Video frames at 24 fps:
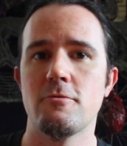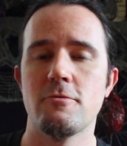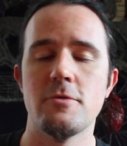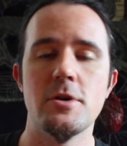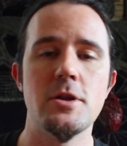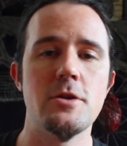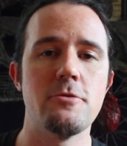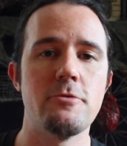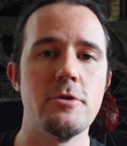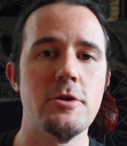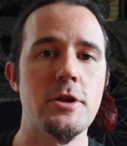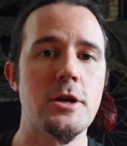
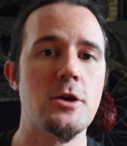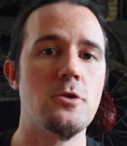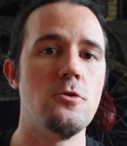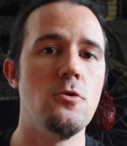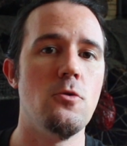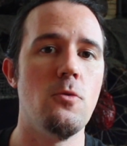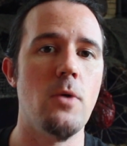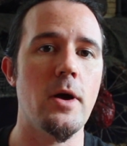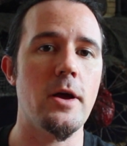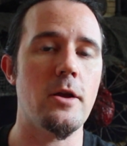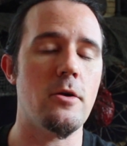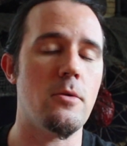Really, really
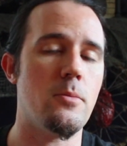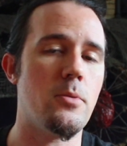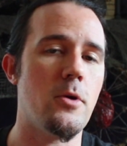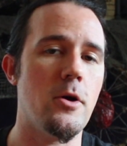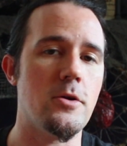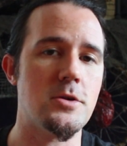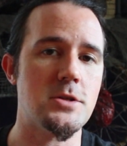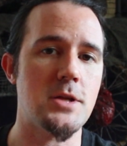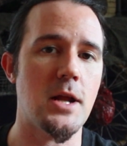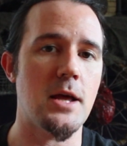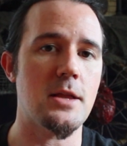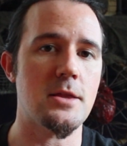cool way to
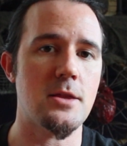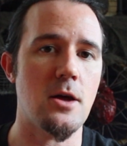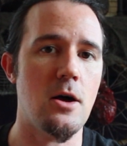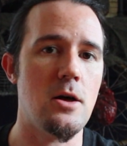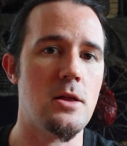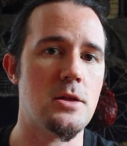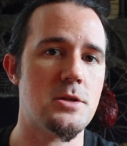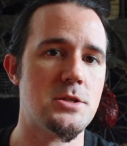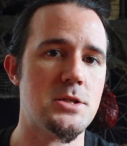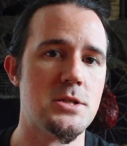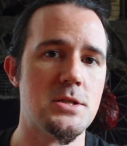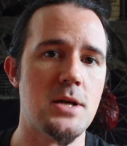approach an
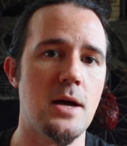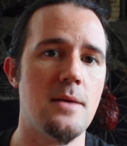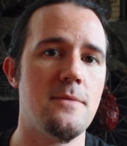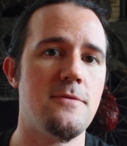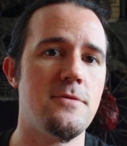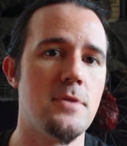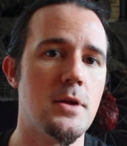anthology type